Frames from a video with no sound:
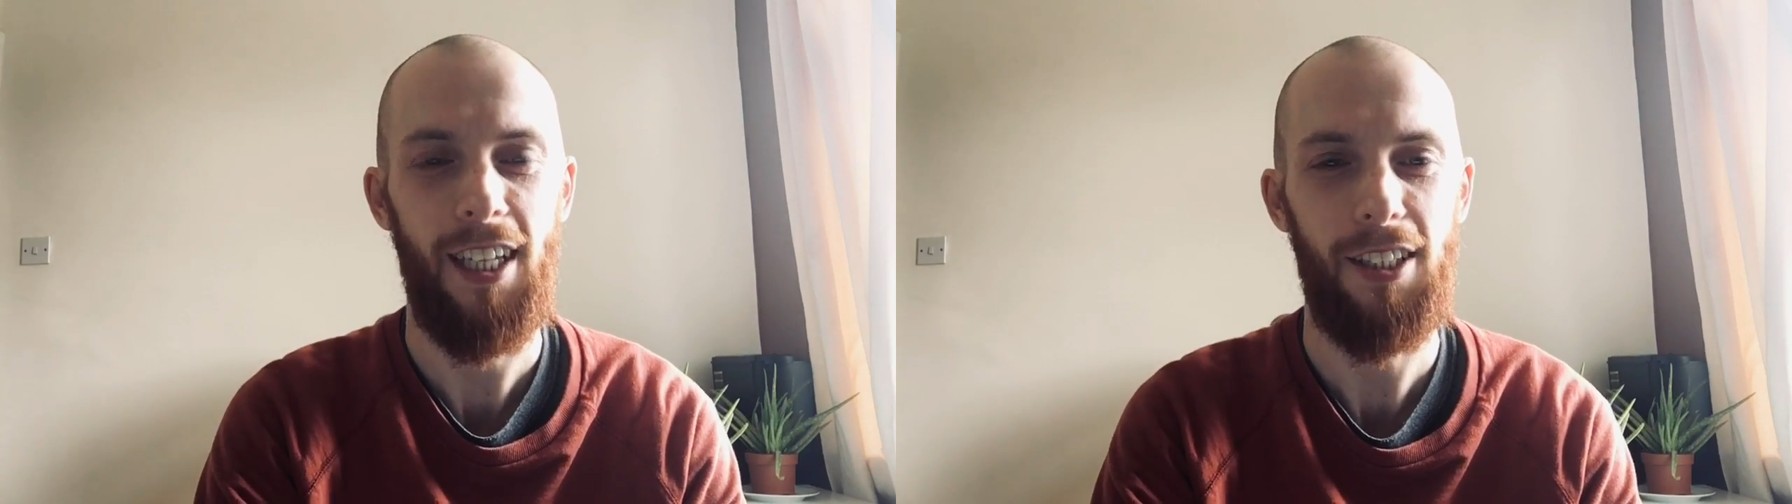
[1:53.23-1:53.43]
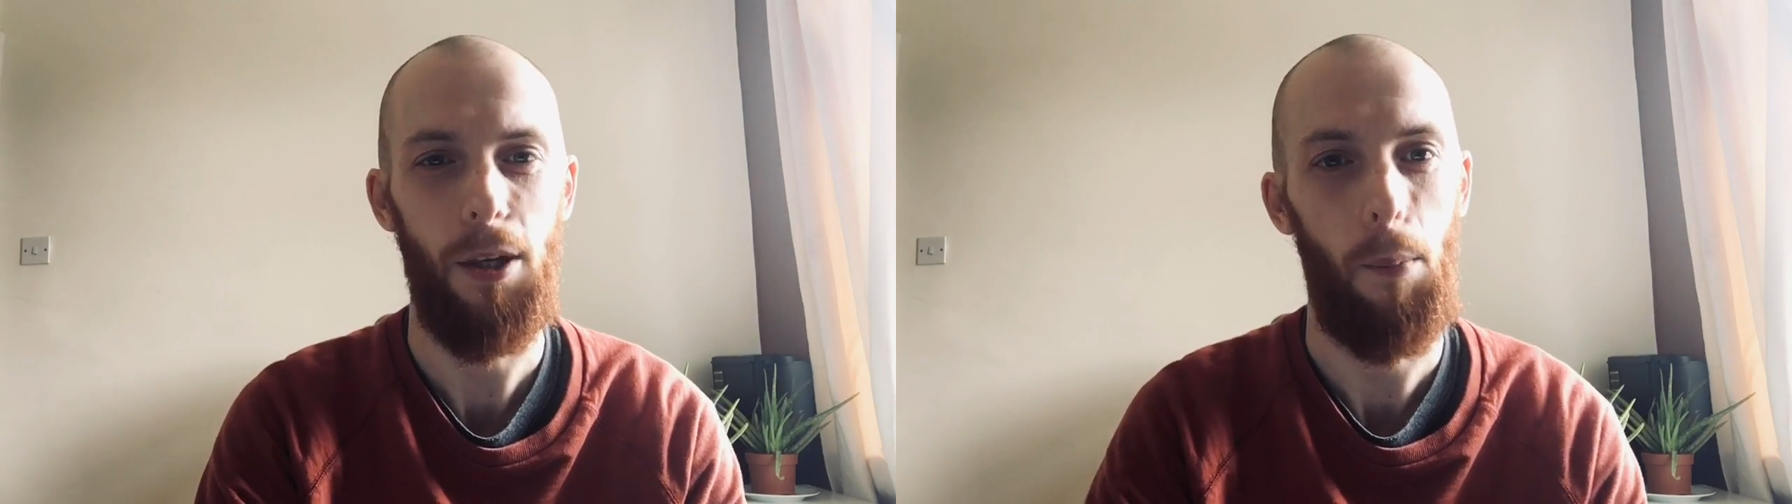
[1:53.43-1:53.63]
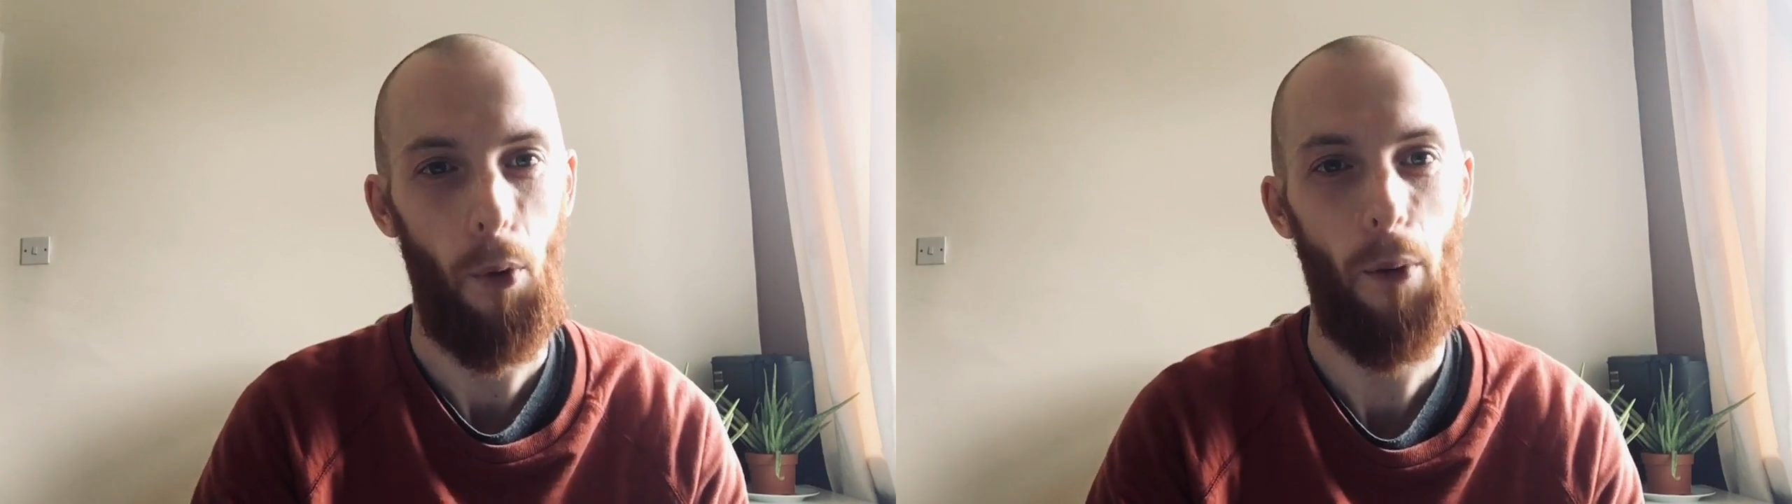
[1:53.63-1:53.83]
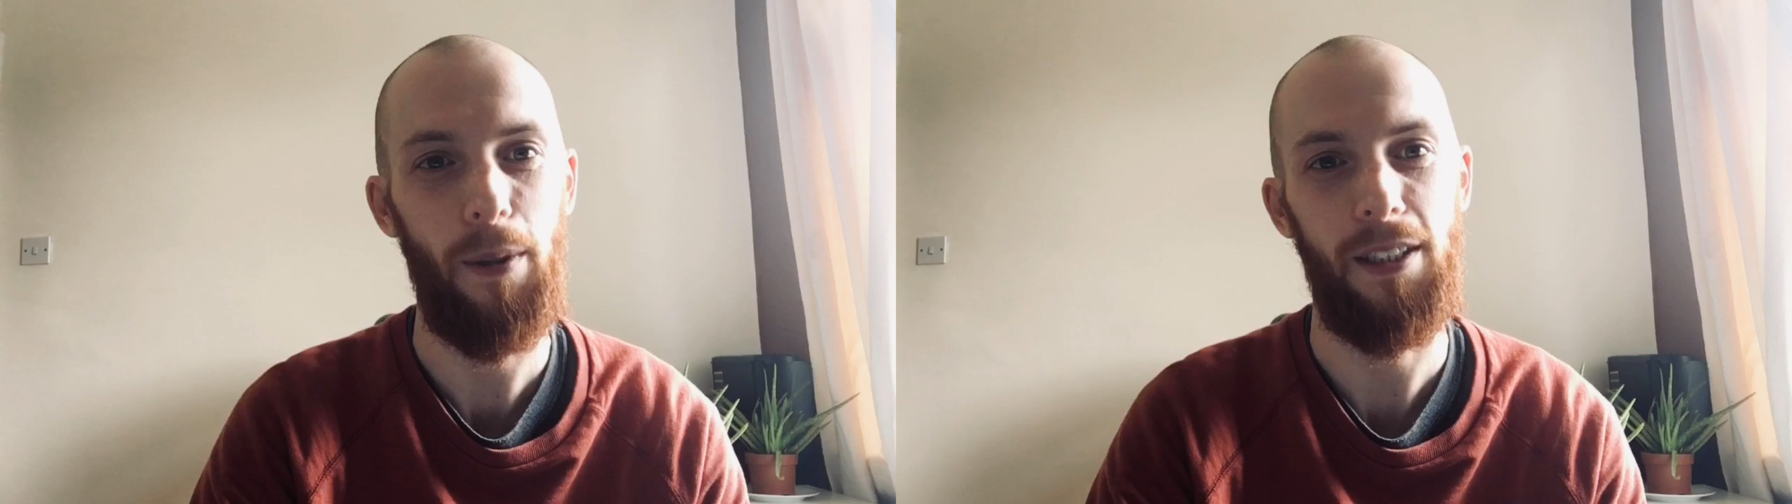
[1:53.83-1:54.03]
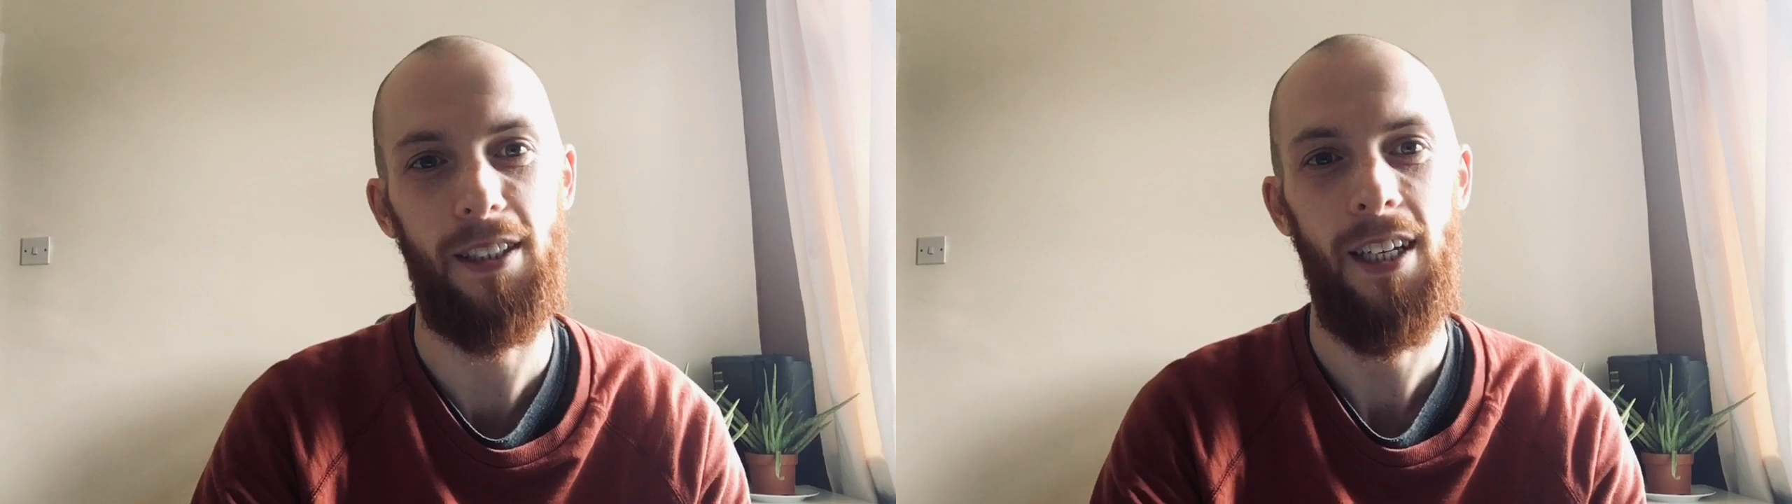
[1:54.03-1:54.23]
that's a
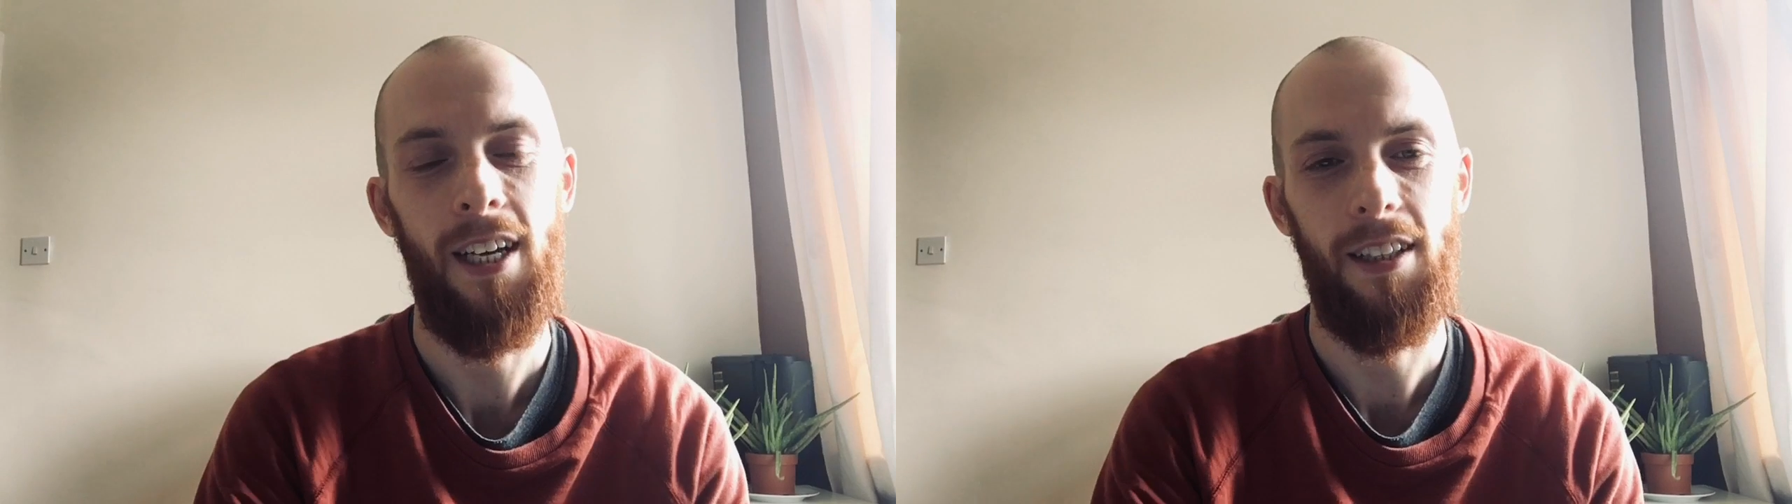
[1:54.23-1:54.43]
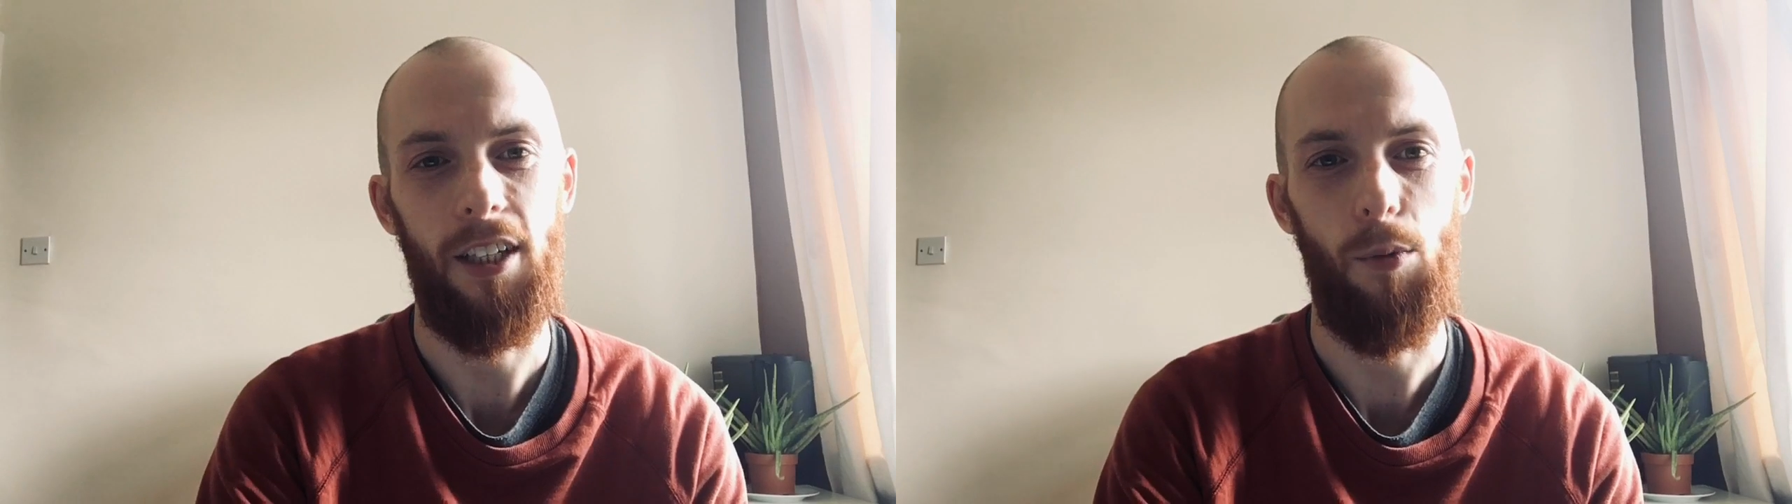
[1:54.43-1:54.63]
promise that